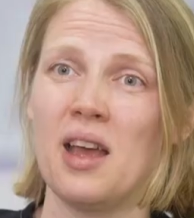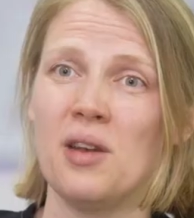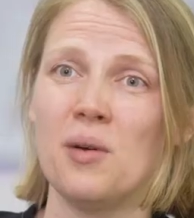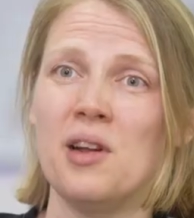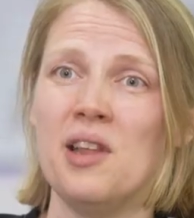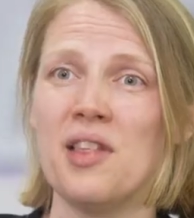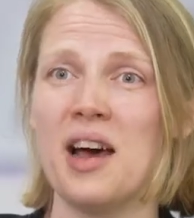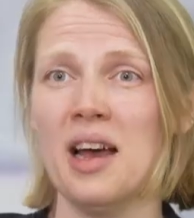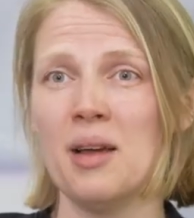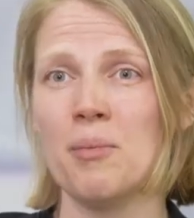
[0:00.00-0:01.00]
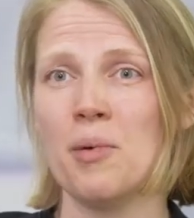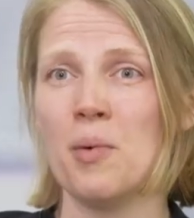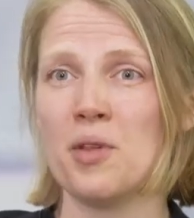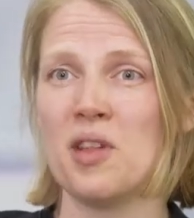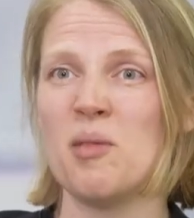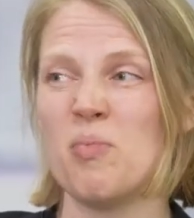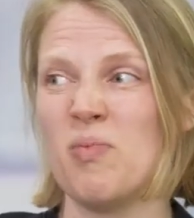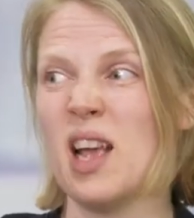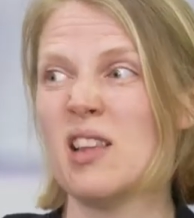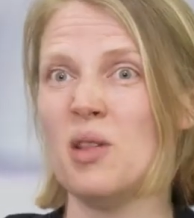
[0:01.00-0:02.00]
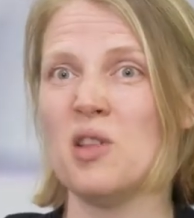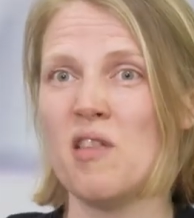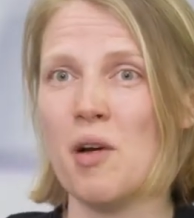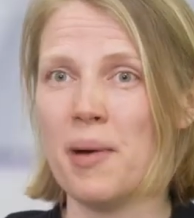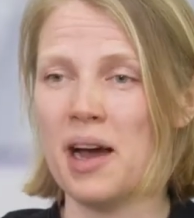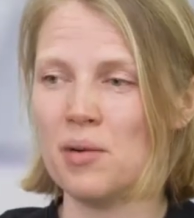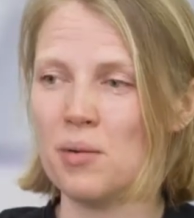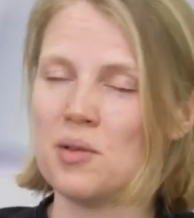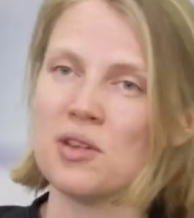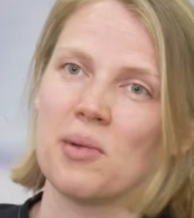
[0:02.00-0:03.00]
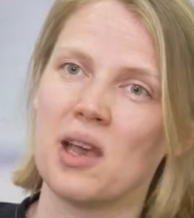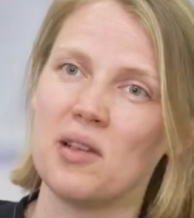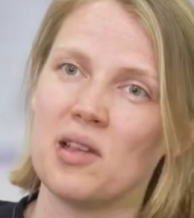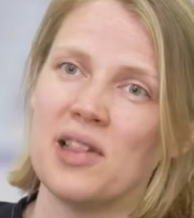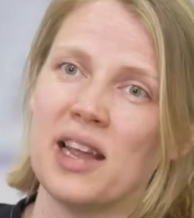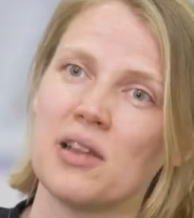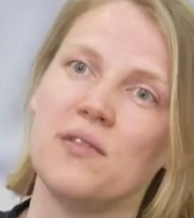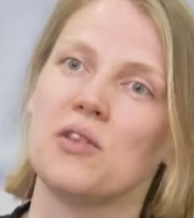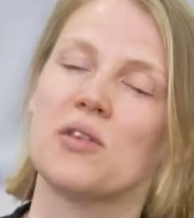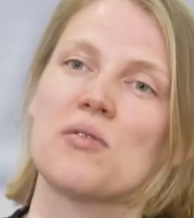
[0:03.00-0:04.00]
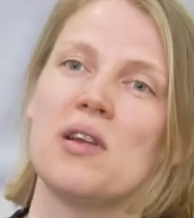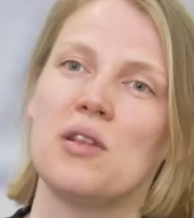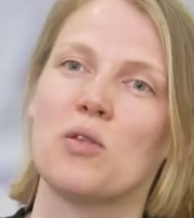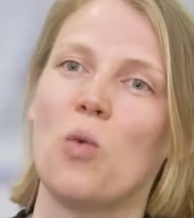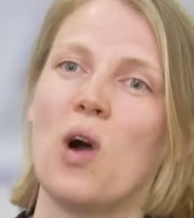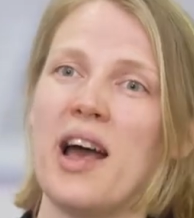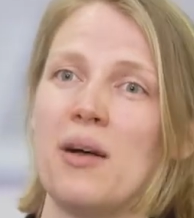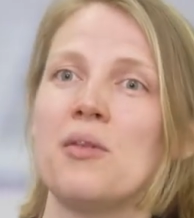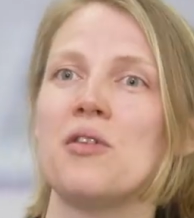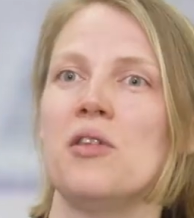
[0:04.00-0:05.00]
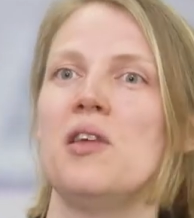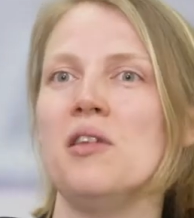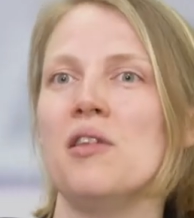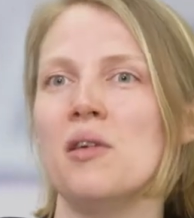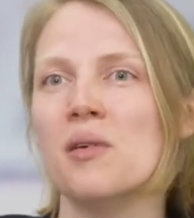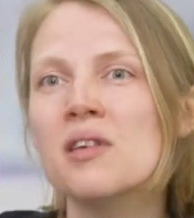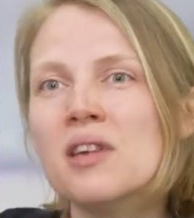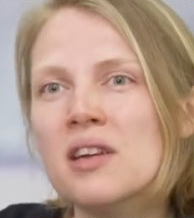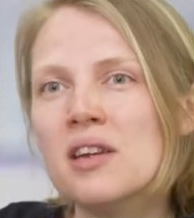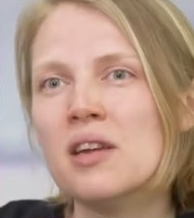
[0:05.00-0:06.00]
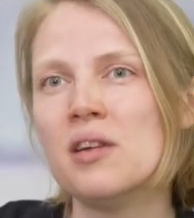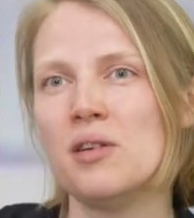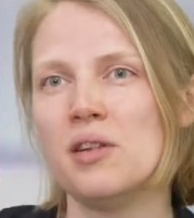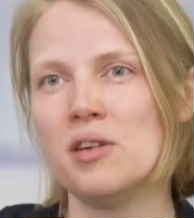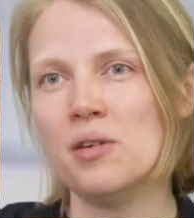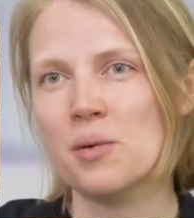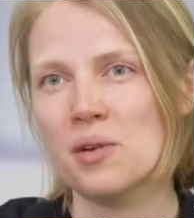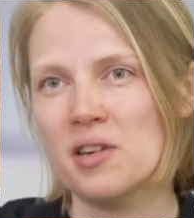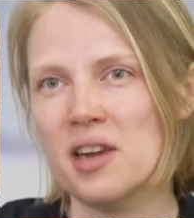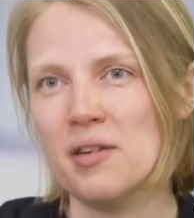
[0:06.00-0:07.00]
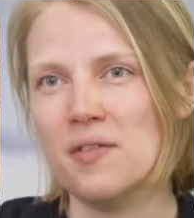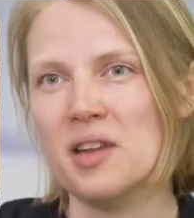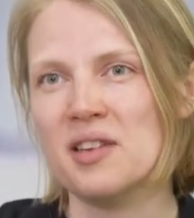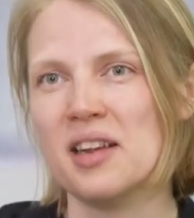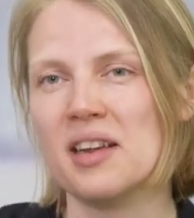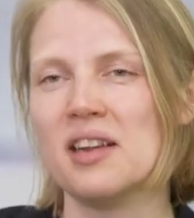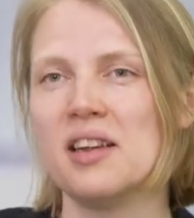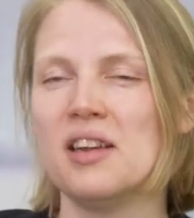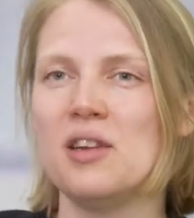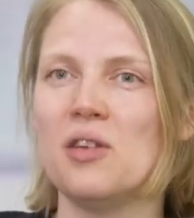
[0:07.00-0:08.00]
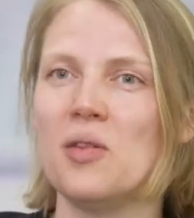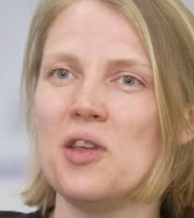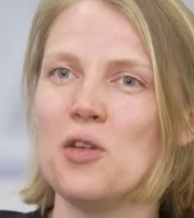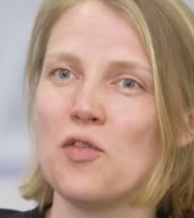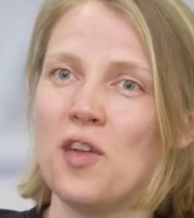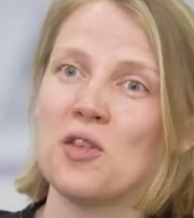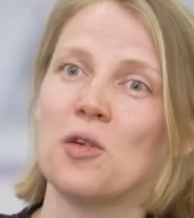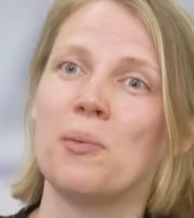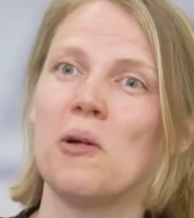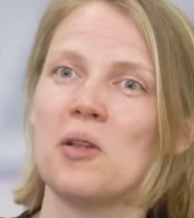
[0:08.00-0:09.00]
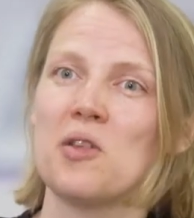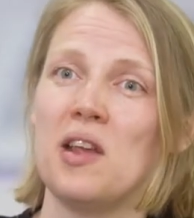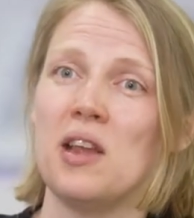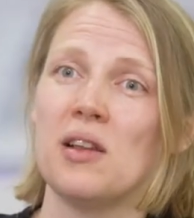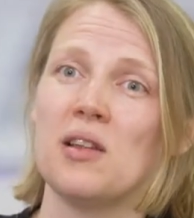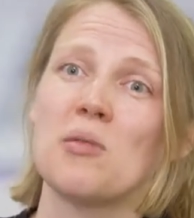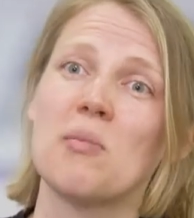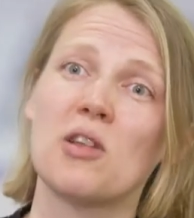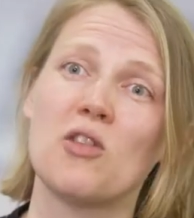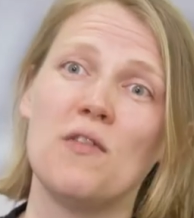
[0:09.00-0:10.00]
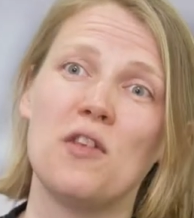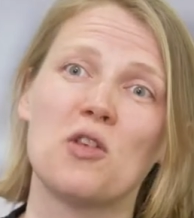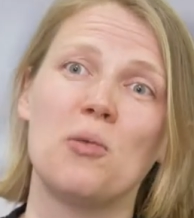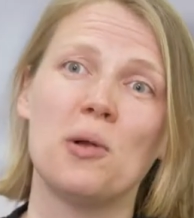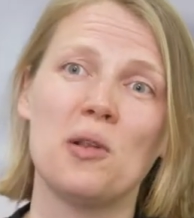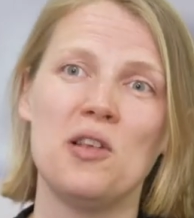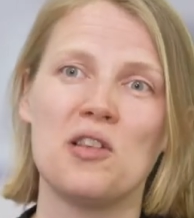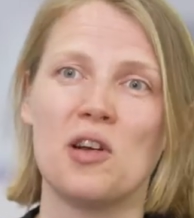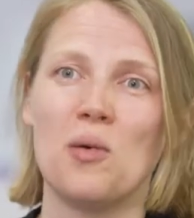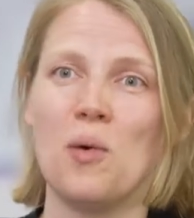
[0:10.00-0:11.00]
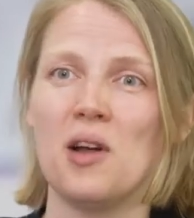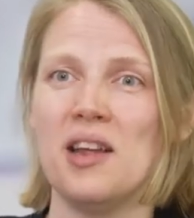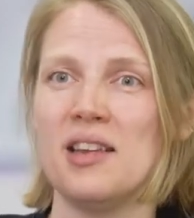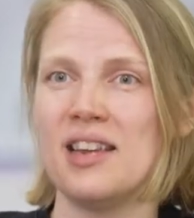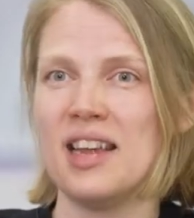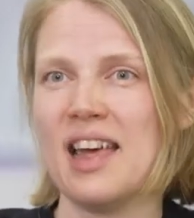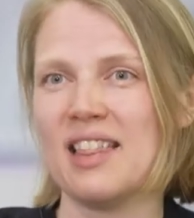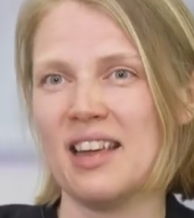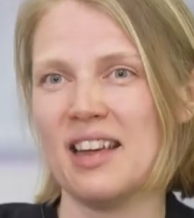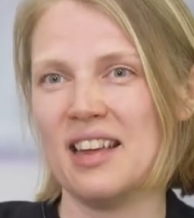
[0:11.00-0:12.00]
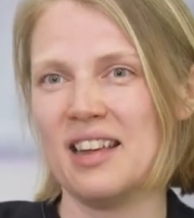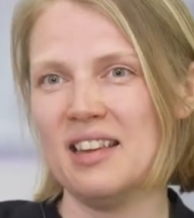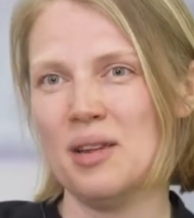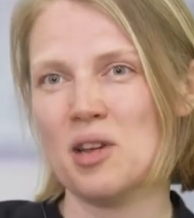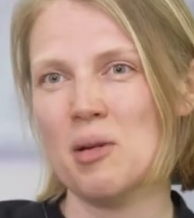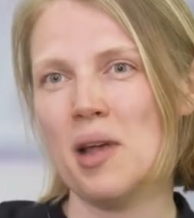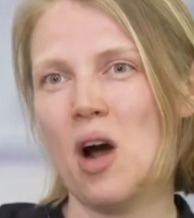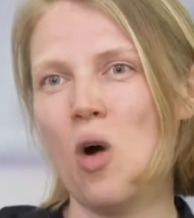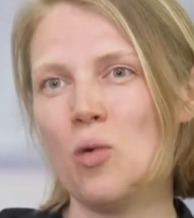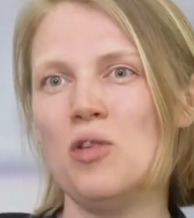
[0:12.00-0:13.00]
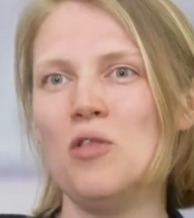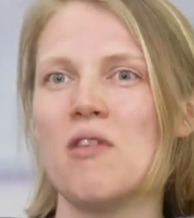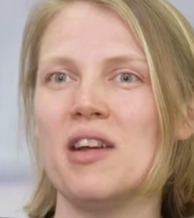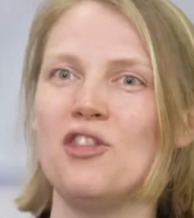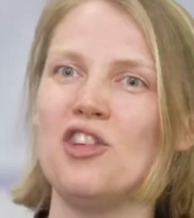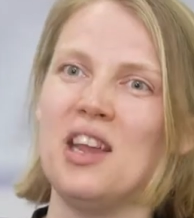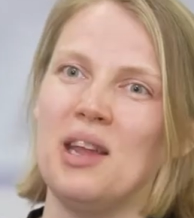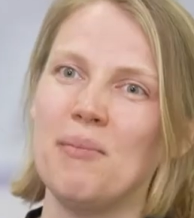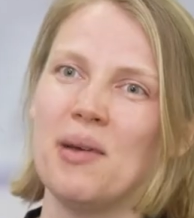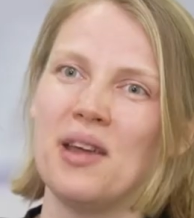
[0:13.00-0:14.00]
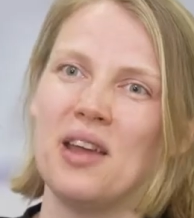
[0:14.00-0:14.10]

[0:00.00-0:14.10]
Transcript: And not only that, but once they get to the zero bound, or in some cases negative interest rates, what else do they do? Do they do quantitative easing? do they use fiscal policy? Does monetary and fiscal policy start working together? There's going to be a whole new regime,